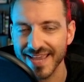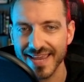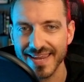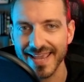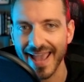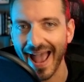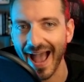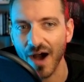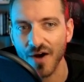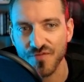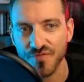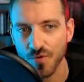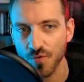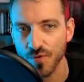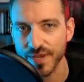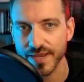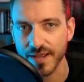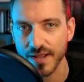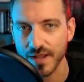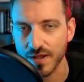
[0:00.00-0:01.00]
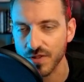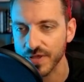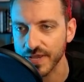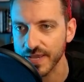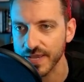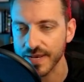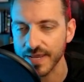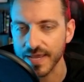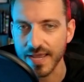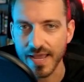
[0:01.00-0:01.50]
alpha we can
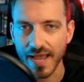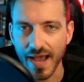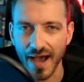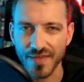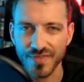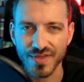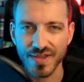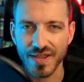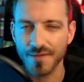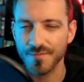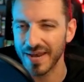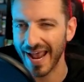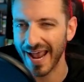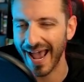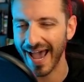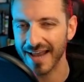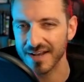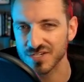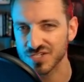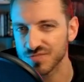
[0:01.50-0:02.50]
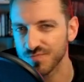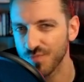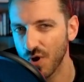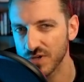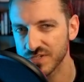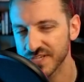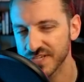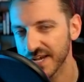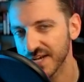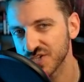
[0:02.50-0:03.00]
glean. I think I'm going to add a small
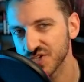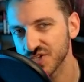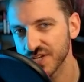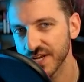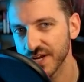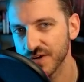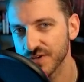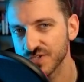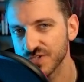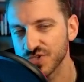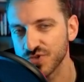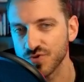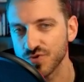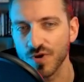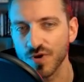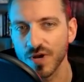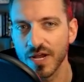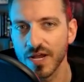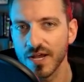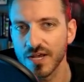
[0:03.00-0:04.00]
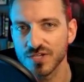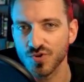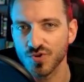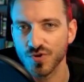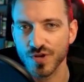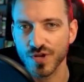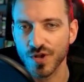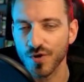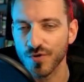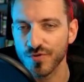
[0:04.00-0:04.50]
section here to sort
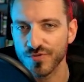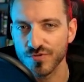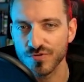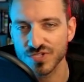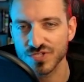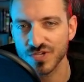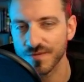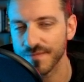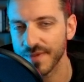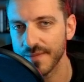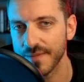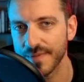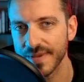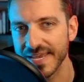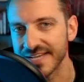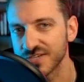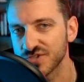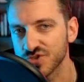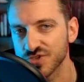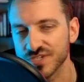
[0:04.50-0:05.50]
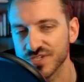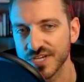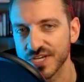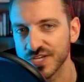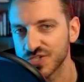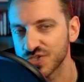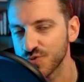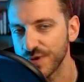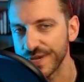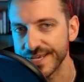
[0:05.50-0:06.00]
of go through some maybe interesting
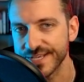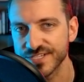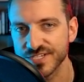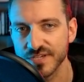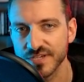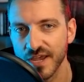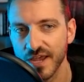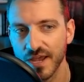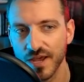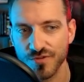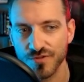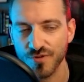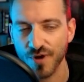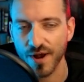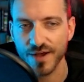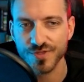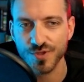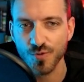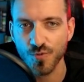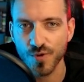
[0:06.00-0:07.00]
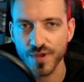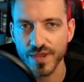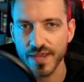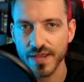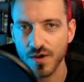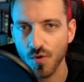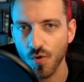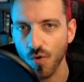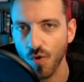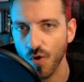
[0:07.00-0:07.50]
tweets throughout the week
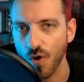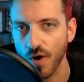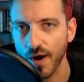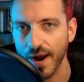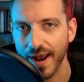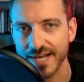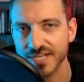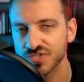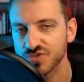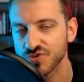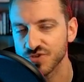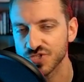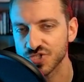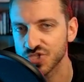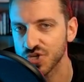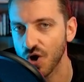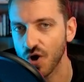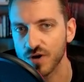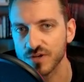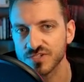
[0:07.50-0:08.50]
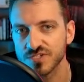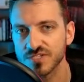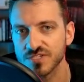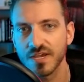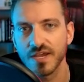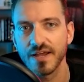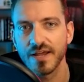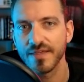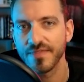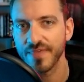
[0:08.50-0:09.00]
or extra charts
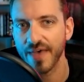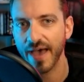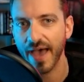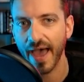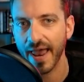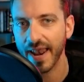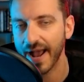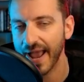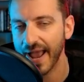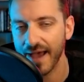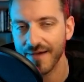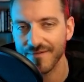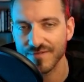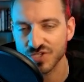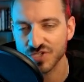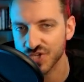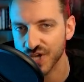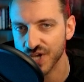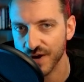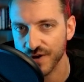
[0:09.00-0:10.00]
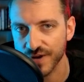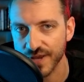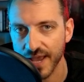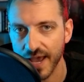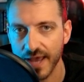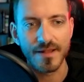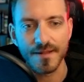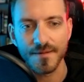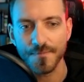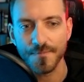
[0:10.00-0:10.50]
that I haven't shared
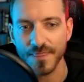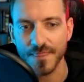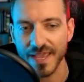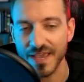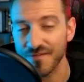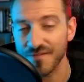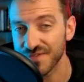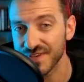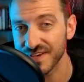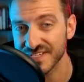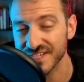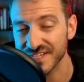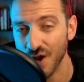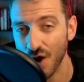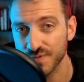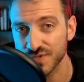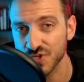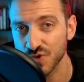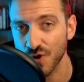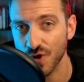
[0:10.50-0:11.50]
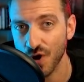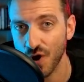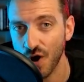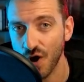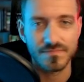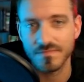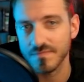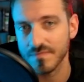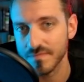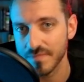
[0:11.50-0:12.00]
yet. If this helped you at
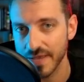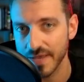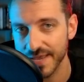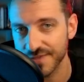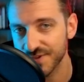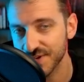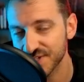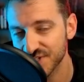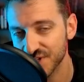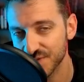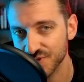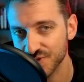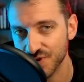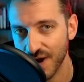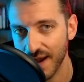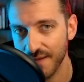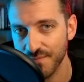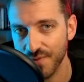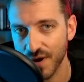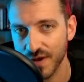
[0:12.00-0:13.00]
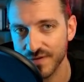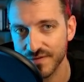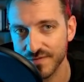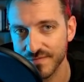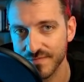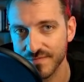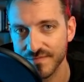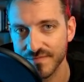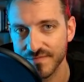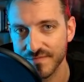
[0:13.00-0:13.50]
all, hit the subscribe button.
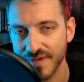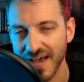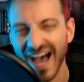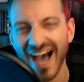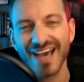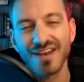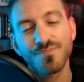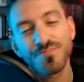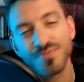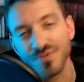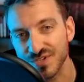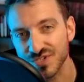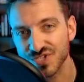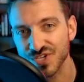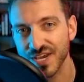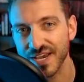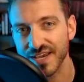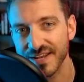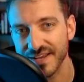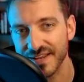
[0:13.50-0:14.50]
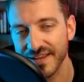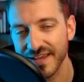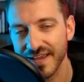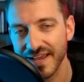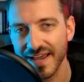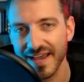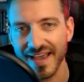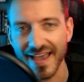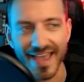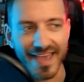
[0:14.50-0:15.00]
I'd appreciate it.
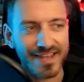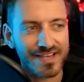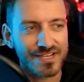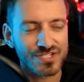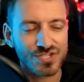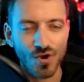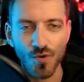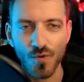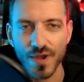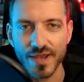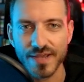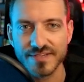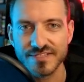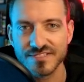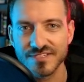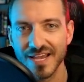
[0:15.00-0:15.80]
And as always,